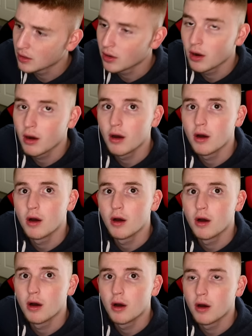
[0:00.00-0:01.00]
Bro, he just
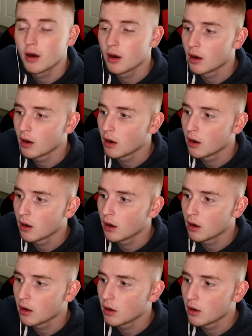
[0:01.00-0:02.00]
said he wants me.
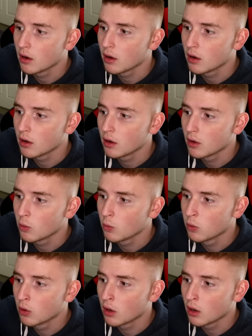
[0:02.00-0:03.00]

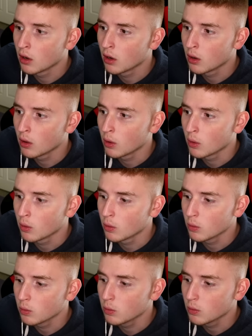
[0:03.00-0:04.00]

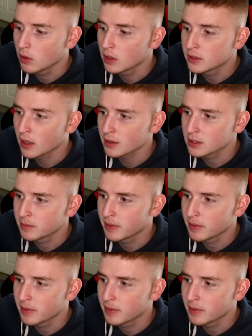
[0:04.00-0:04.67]
Whoa. It talked